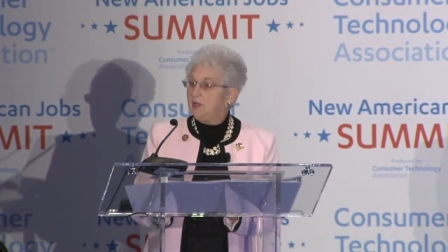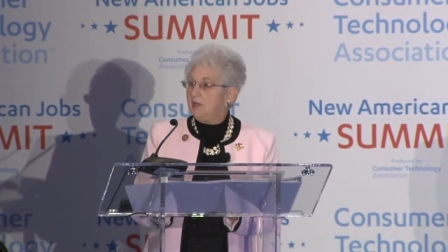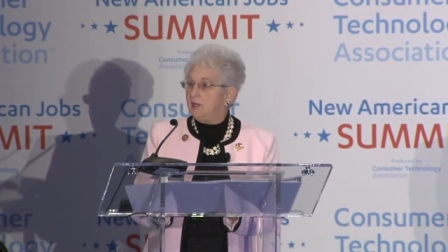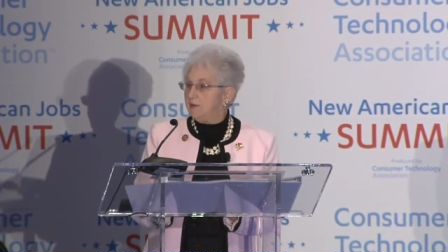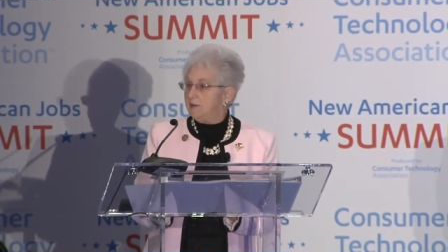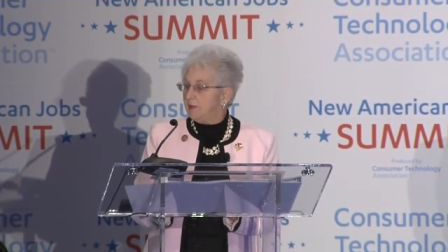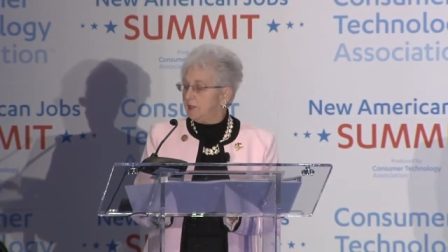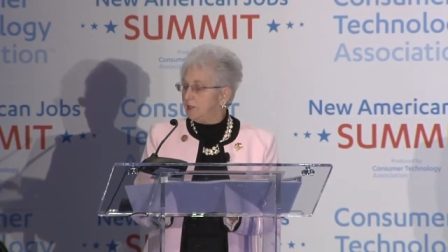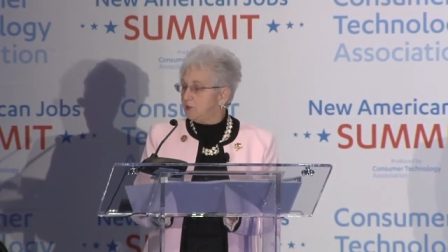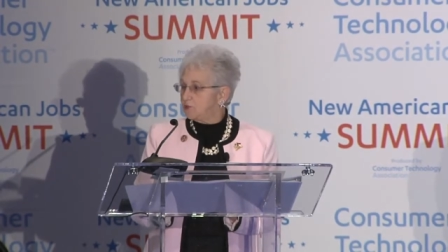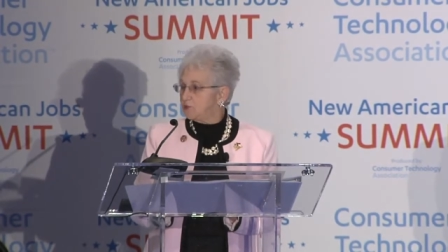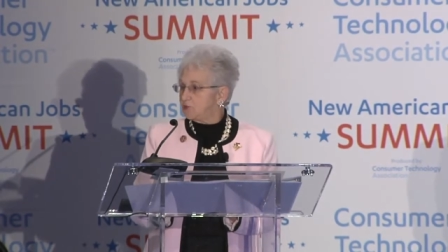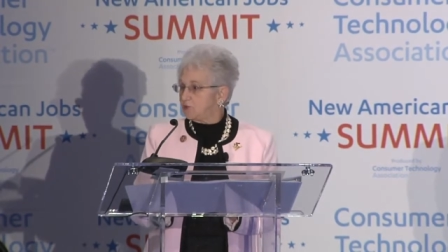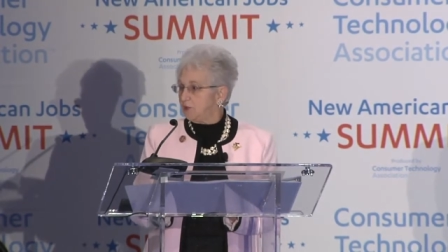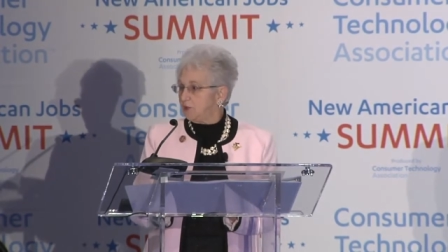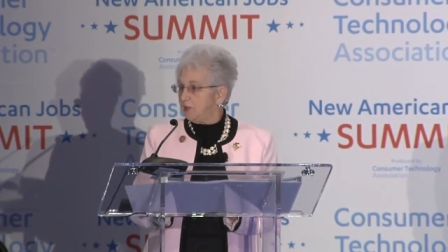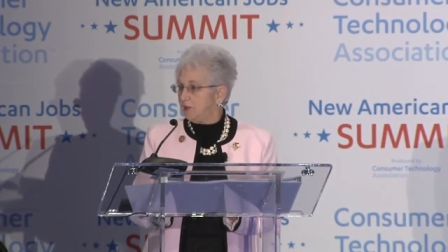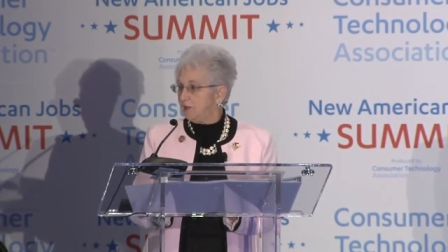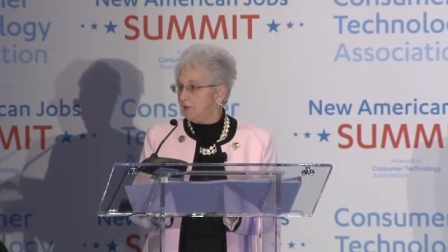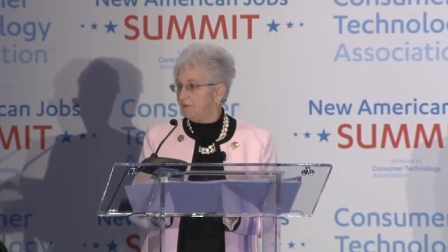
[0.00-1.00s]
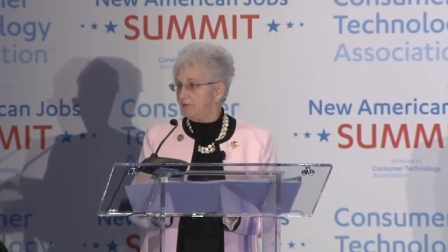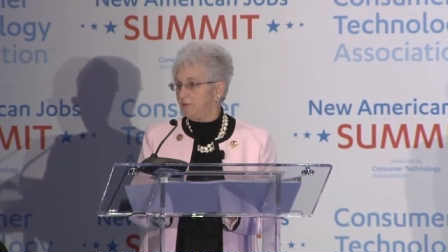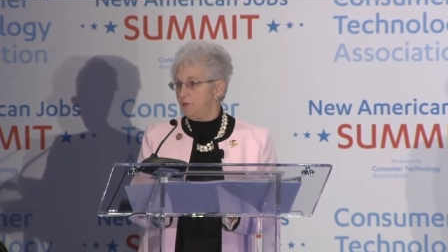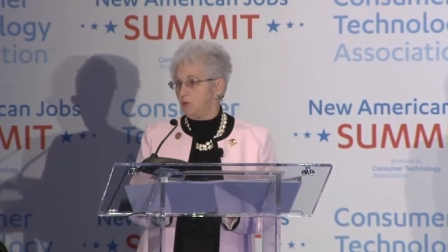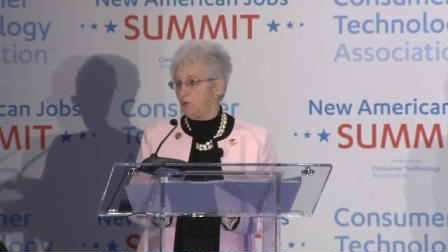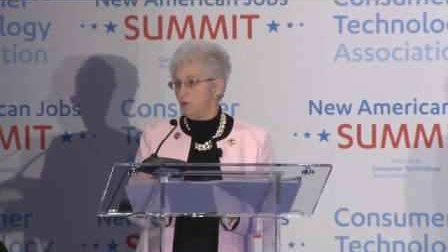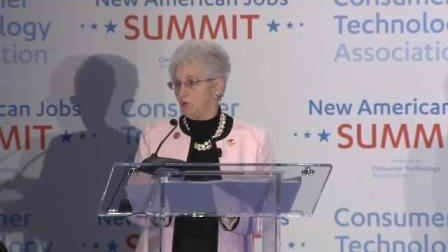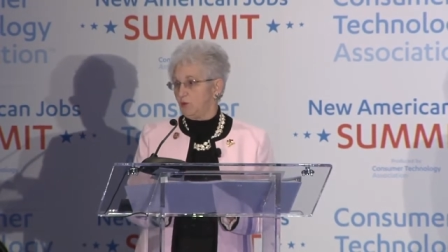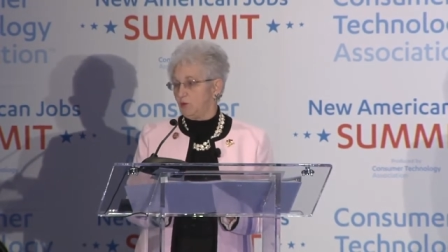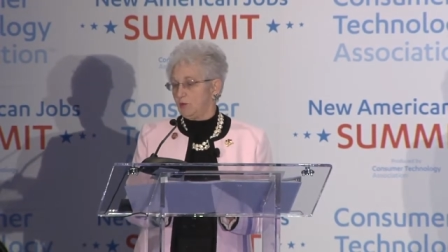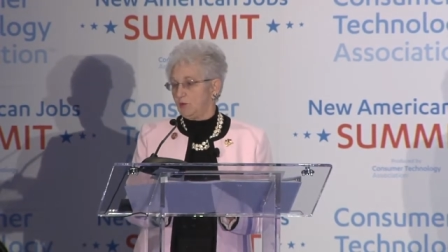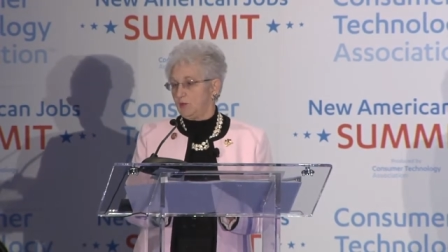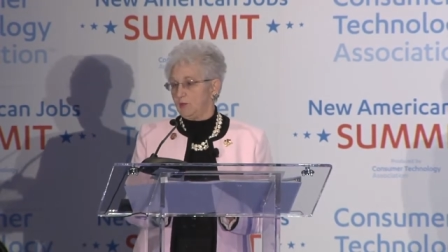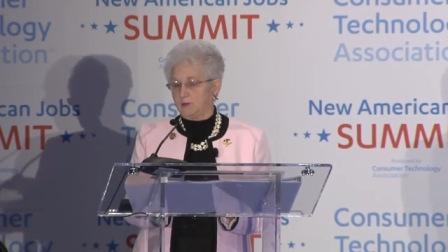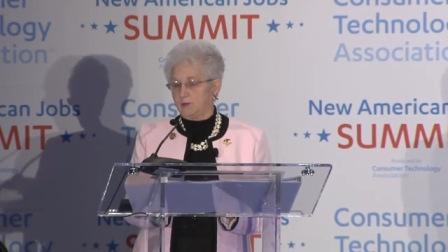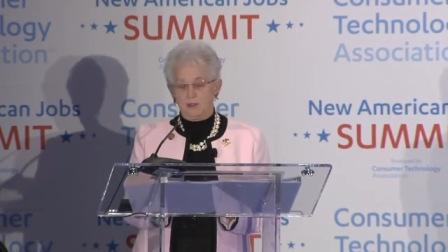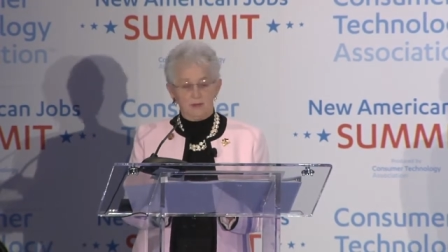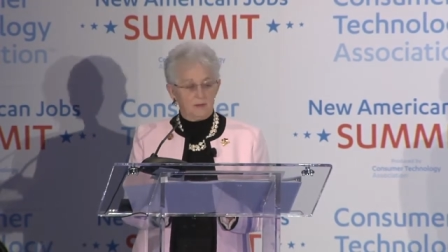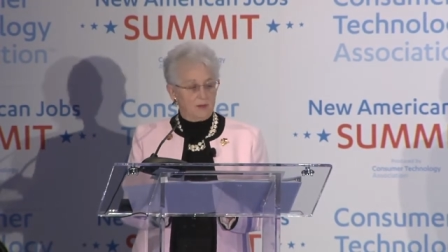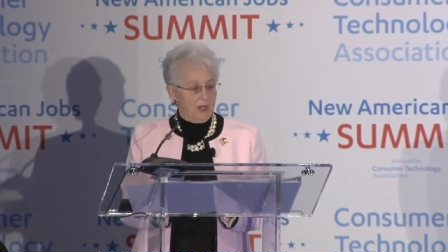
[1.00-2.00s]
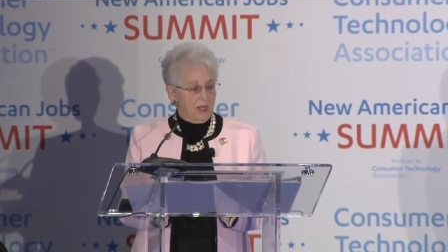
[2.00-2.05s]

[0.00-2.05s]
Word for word: in the history of the world.